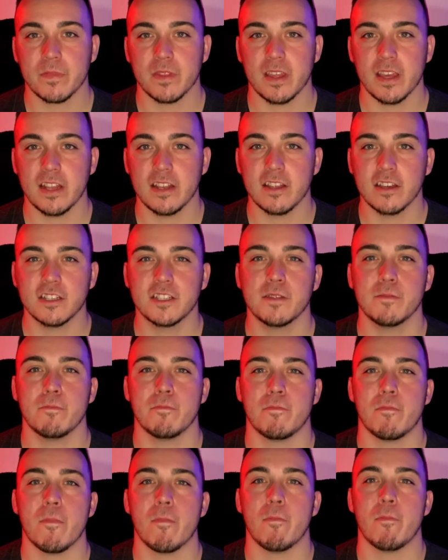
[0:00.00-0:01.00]
It doesn't
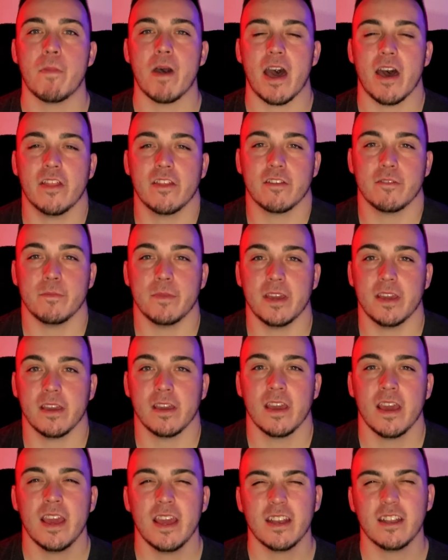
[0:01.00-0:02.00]
bother me.
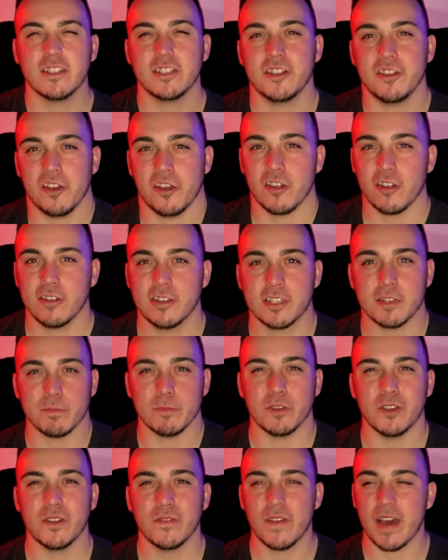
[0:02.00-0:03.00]
It doesn't hurt to
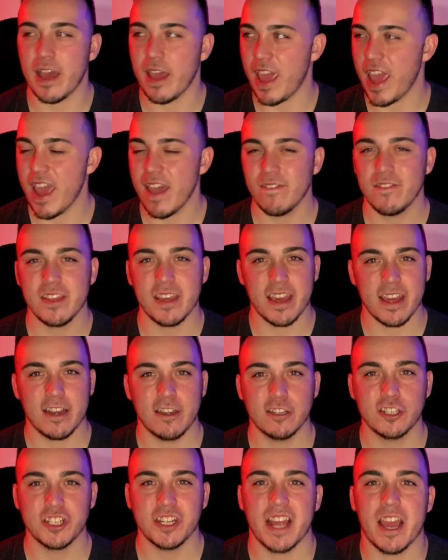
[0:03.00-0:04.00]
move. I have the
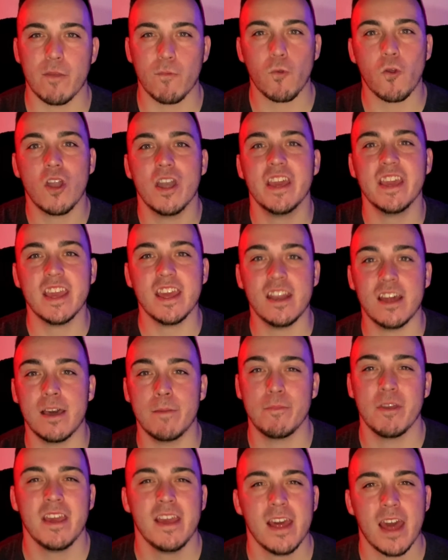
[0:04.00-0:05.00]
energy. I want to get up.